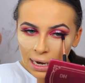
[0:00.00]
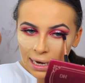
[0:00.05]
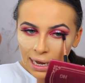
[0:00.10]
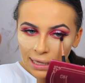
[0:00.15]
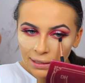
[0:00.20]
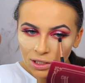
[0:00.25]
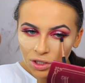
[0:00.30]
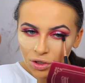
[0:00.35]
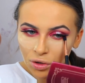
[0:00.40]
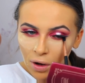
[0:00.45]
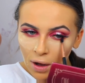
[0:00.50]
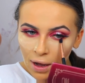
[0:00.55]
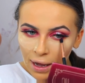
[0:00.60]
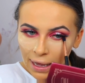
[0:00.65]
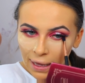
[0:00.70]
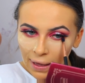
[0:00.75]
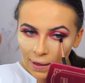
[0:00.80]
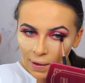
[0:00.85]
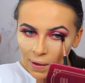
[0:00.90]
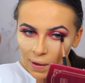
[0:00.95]
Let's
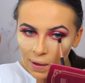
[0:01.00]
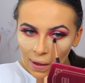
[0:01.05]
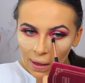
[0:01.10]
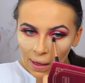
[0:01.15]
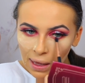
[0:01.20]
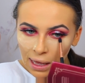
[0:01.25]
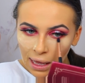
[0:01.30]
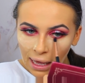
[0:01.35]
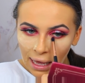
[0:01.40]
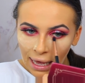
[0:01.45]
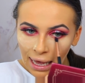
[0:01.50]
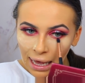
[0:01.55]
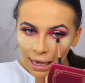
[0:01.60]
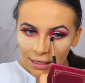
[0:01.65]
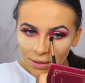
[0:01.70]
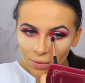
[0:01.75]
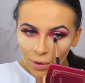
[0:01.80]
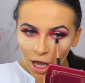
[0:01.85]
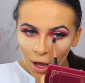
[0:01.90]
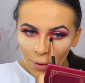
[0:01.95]
try,
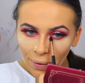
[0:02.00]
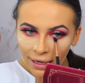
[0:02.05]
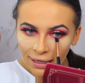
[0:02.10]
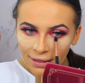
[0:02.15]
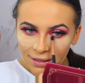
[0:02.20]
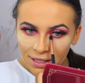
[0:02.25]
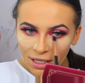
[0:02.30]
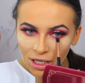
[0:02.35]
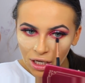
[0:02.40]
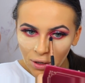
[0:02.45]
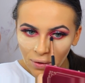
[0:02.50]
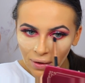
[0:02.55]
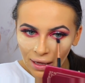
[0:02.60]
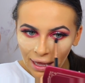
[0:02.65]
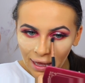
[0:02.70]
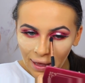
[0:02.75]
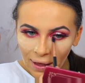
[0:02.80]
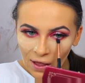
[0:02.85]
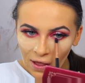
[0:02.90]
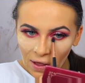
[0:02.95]
as we're going into the new
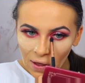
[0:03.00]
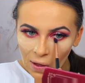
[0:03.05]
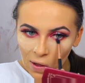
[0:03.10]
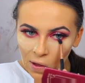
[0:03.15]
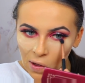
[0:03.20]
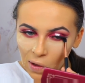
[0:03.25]
year,